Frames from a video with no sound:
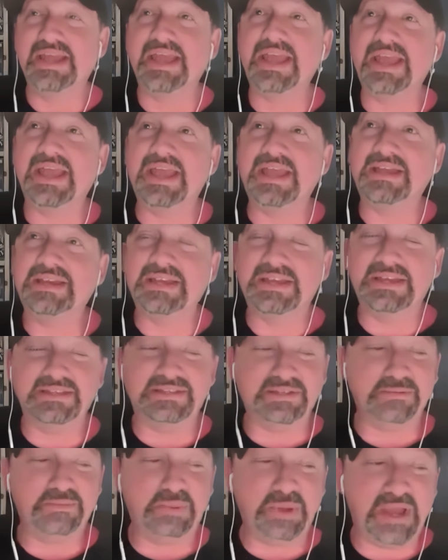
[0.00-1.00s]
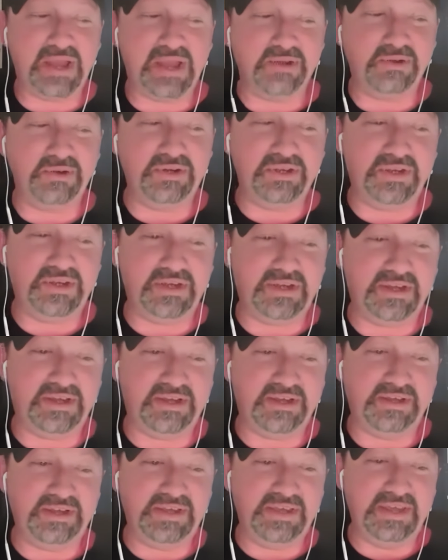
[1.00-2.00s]
And it's about
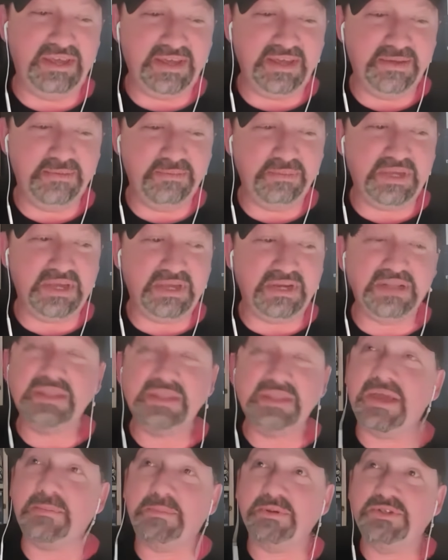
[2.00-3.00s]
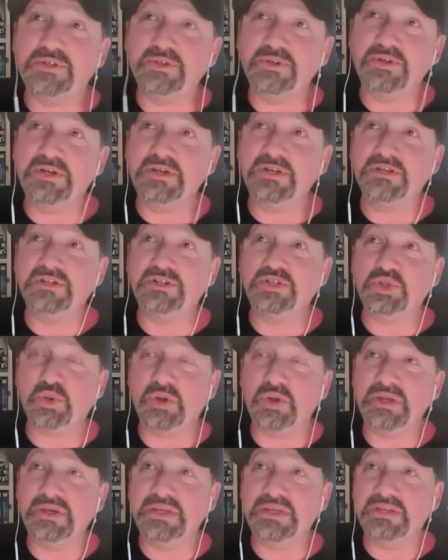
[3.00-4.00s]
him getting the opportunity to
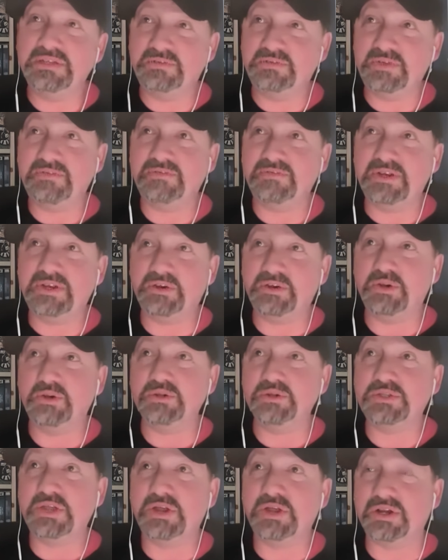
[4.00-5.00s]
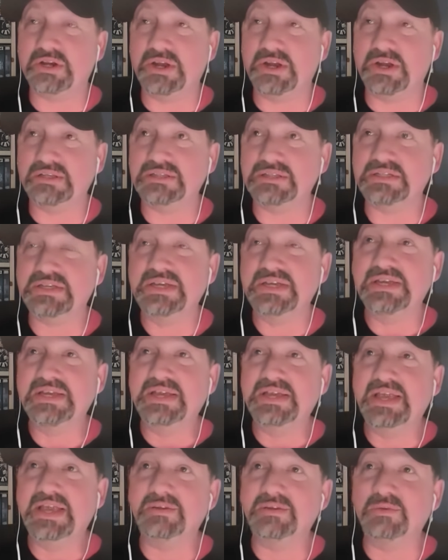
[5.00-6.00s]
join his favorite heroes, the Argonauts.
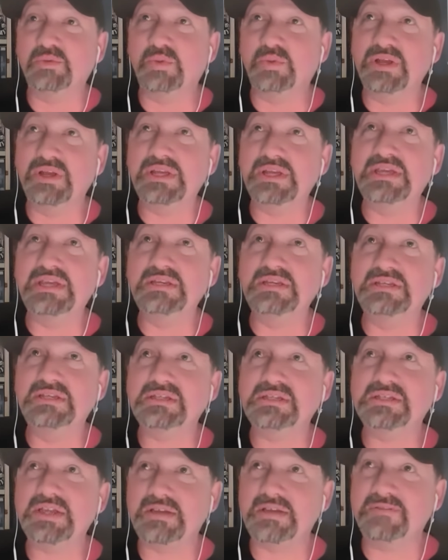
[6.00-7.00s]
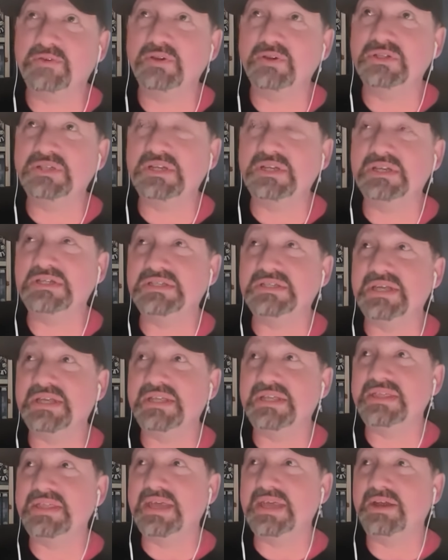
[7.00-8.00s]
And what he discovers is
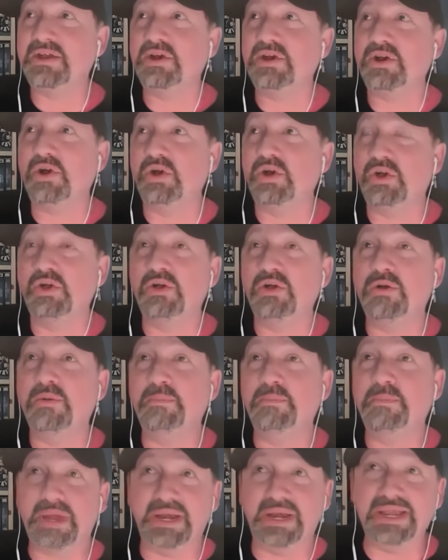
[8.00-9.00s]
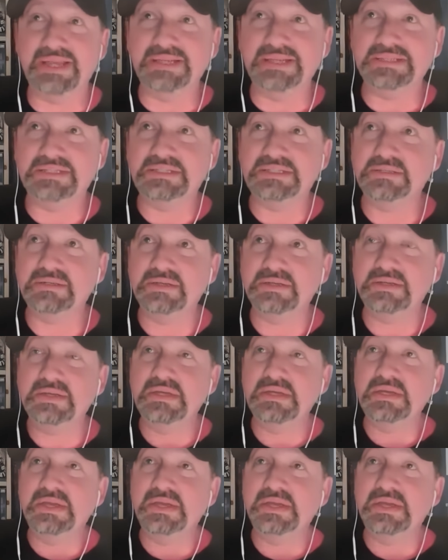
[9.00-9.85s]
that they're all buttheads.